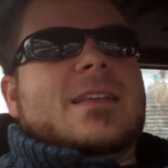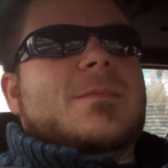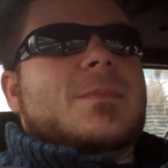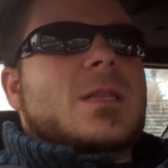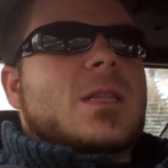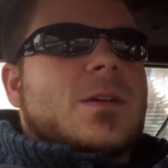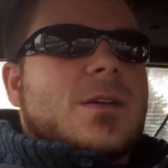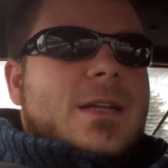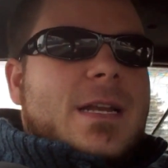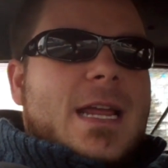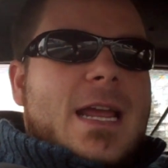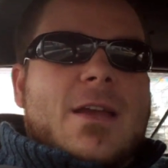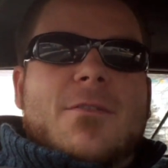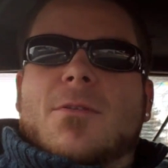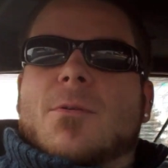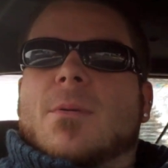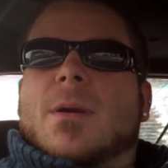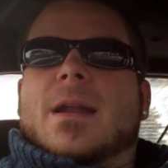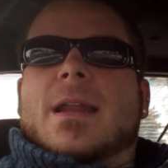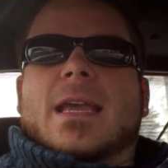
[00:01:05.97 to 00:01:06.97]
I've been looking
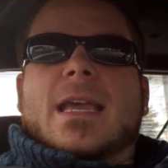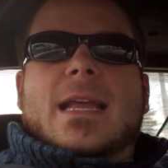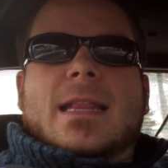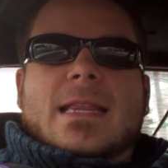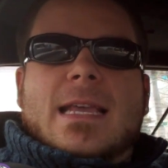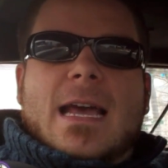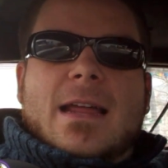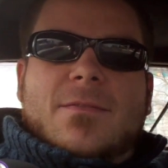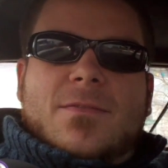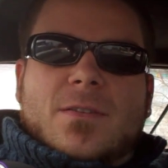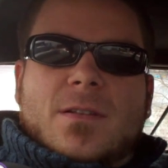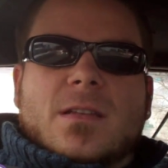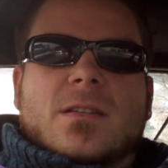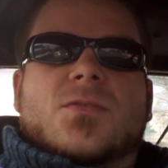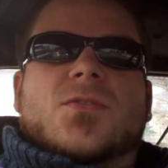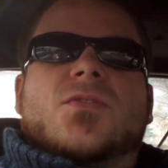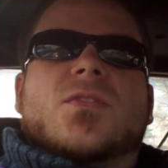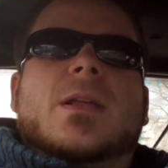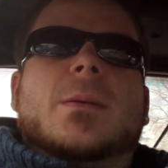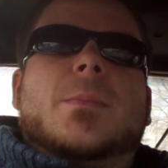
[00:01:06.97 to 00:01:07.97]
everywhere to get that for this
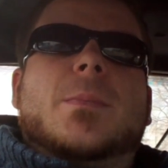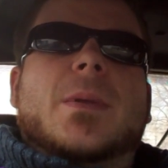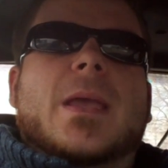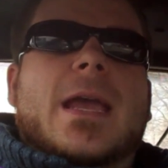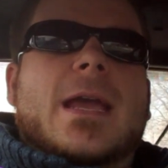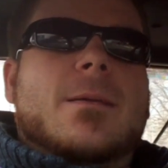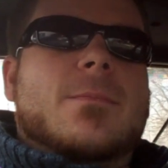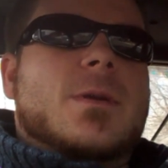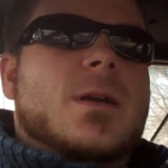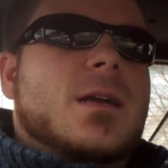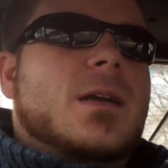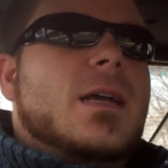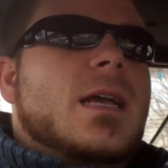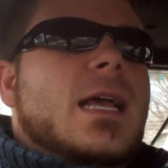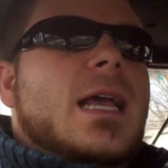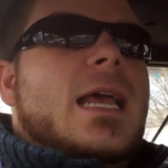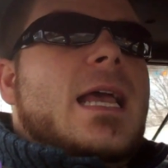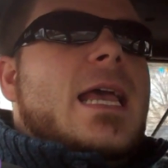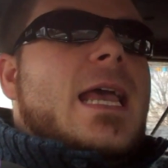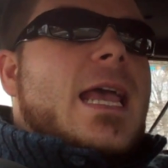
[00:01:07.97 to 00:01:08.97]
flip camera.
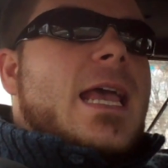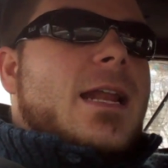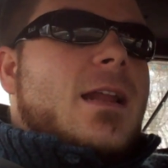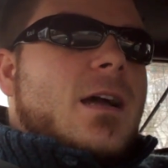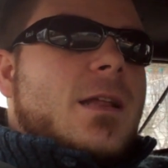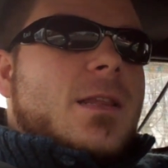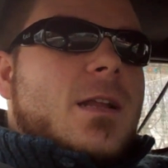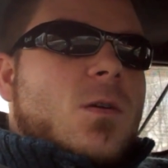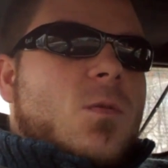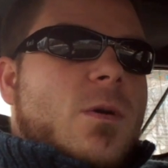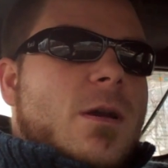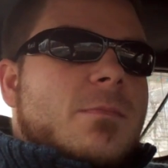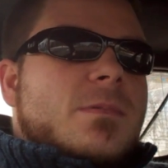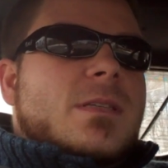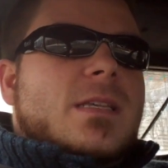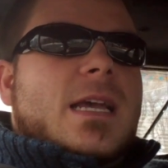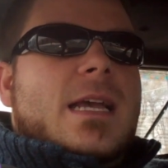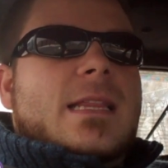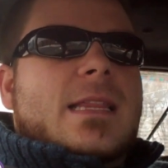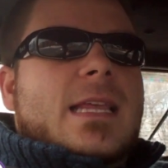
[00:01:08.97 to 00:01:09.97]
And on their
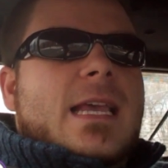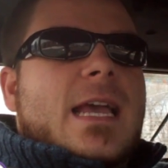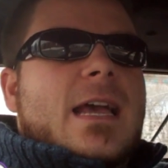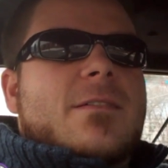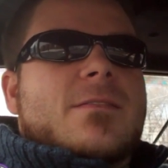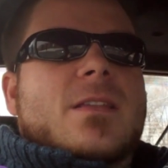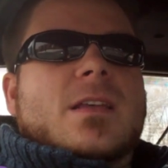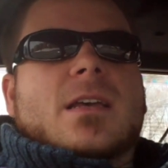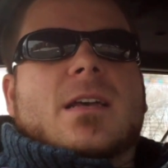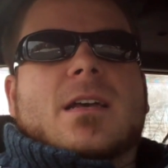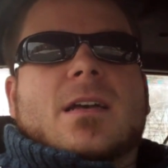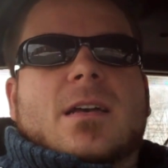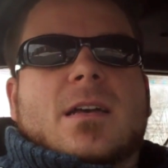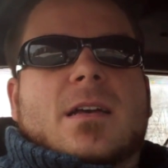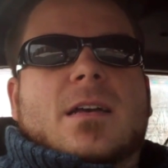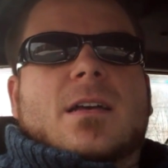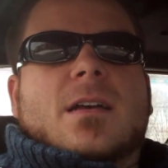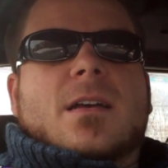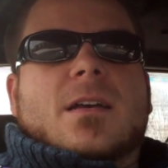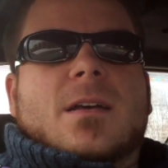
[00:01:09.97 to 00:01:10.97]
website, they have
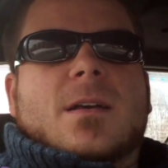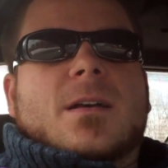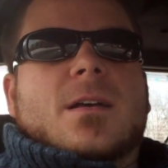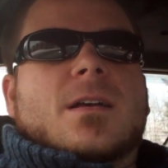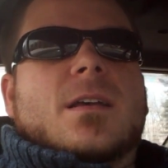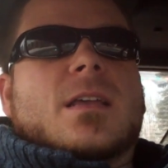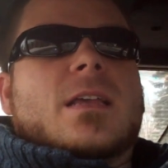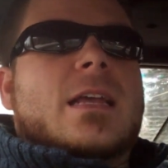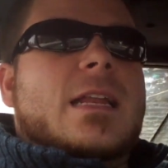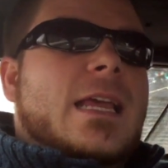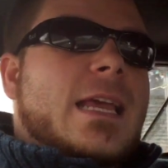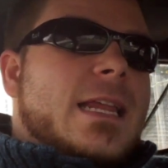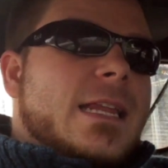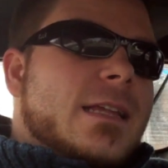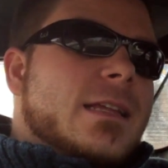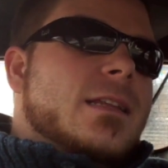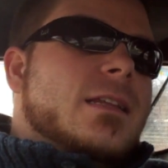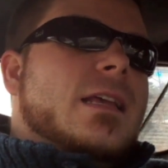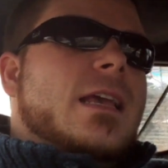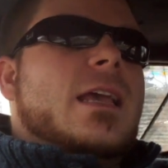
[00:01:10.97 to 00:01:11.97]
the
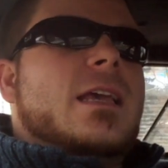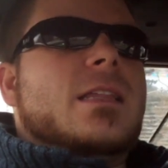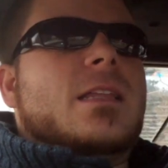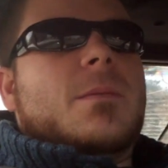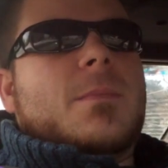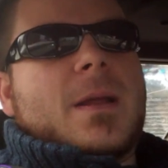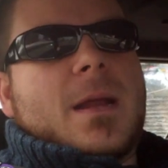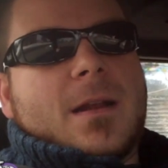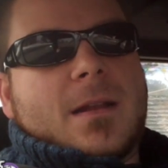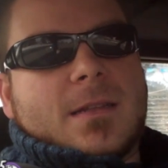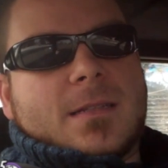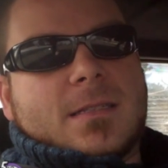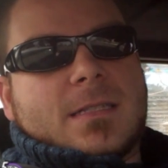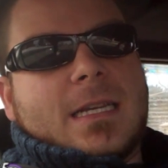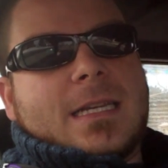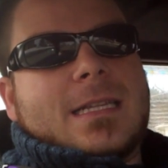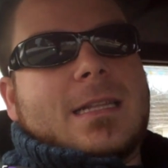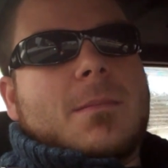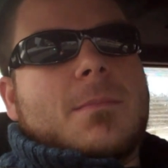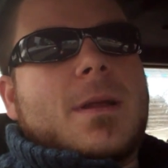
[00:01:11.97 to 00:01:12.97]
Canadian and the American
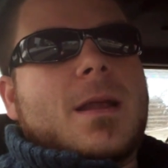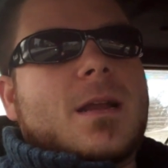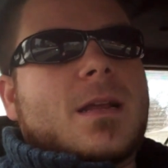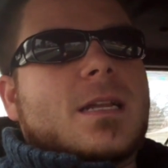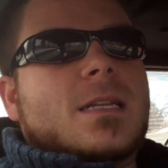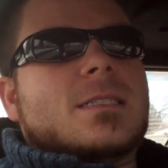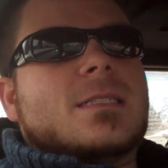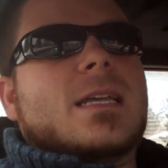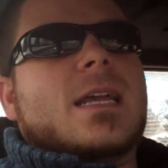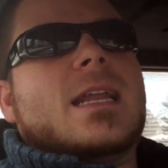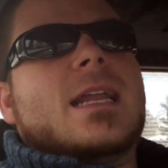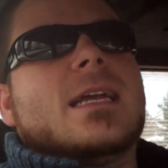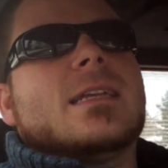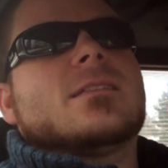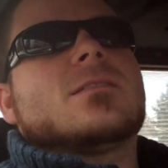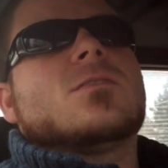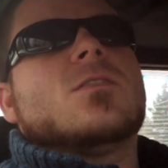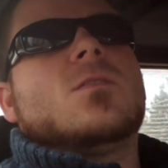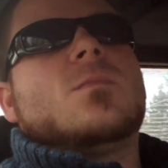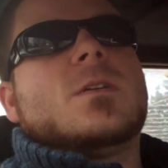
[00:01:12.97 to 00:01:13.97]
site. The American site
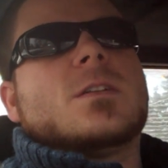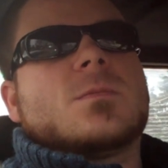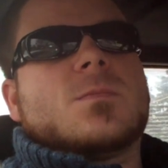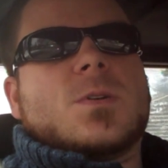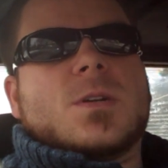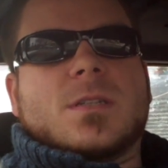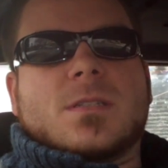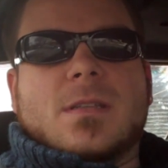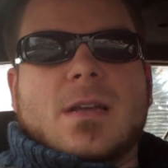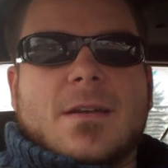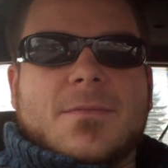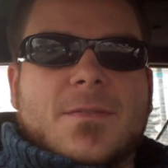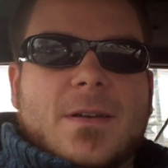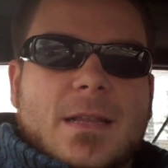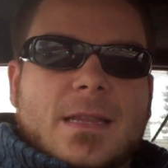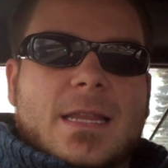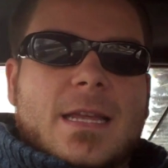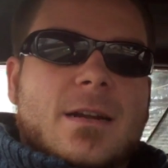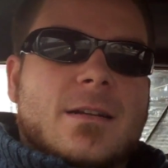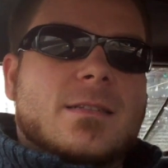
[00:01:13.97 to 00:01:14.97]
has so much more stuff
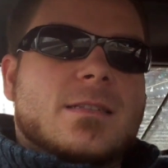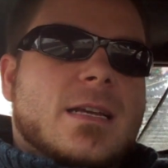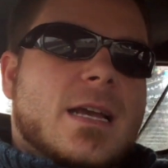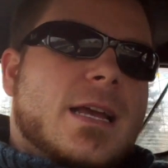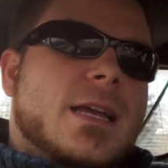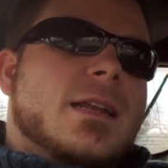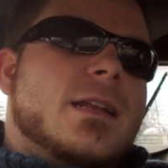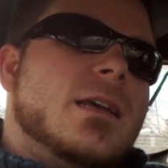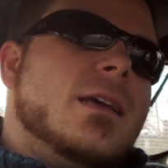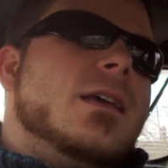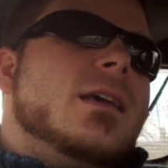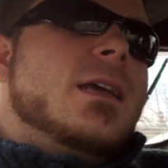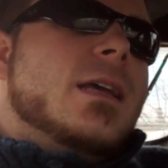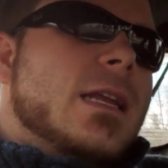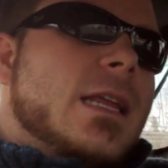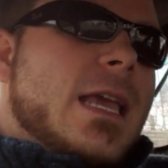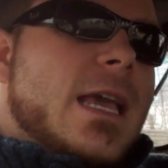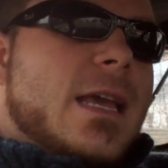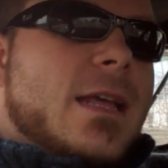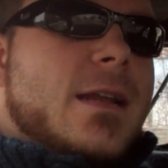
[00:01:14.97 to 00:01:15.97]
on their site.
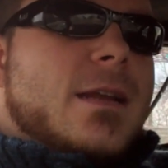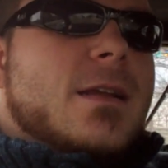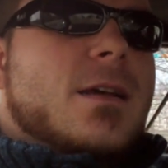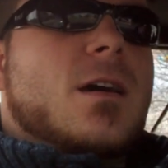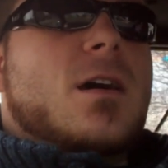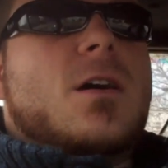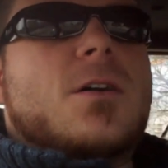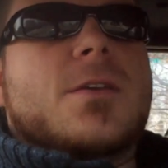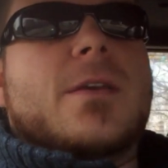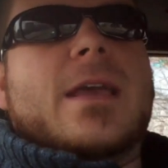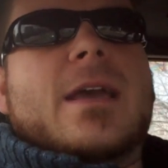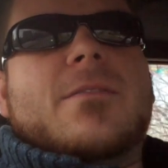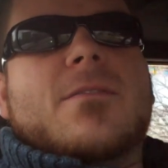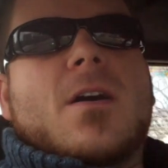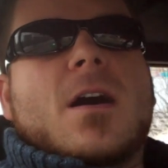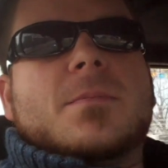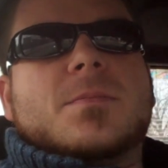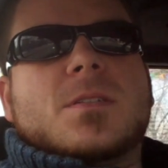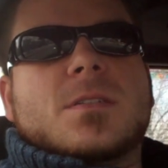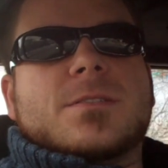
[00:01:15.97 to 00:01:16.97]
Canada, all you have
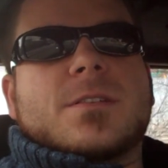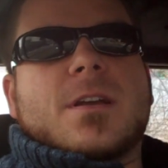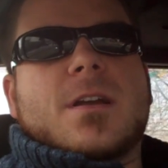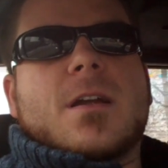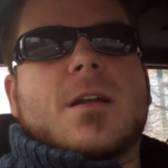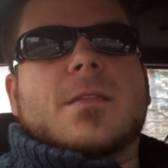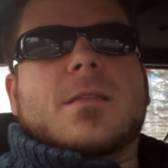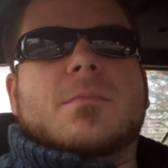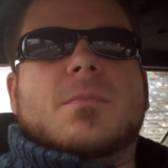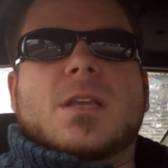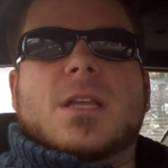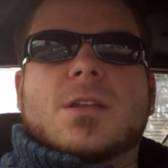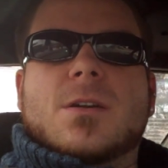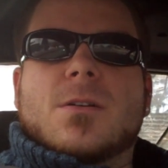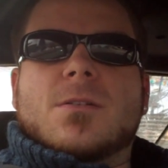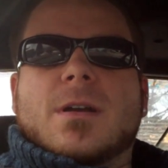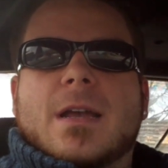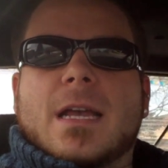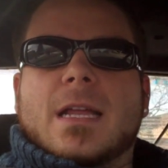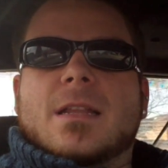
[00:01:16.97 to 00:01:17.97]
options are the
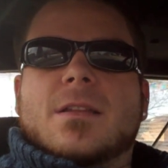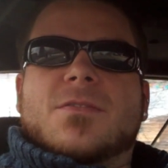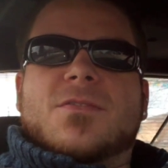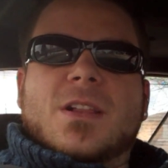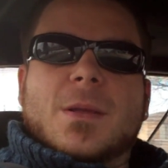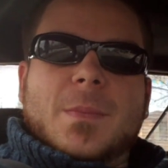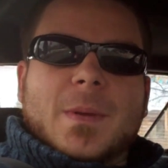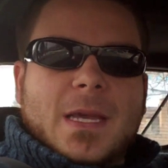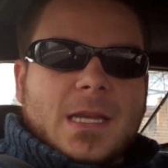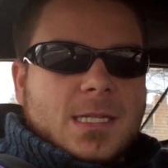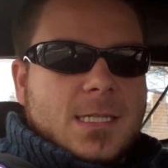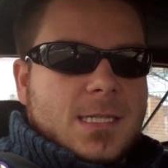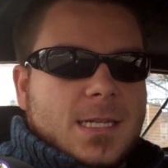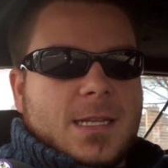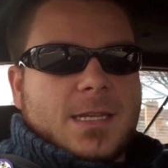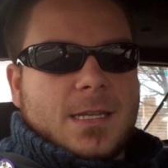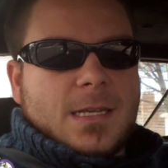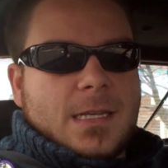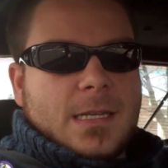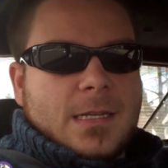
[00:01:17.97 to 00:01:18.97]
Mino and the Flip
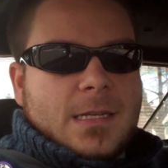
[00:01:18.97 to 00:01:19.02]
HD.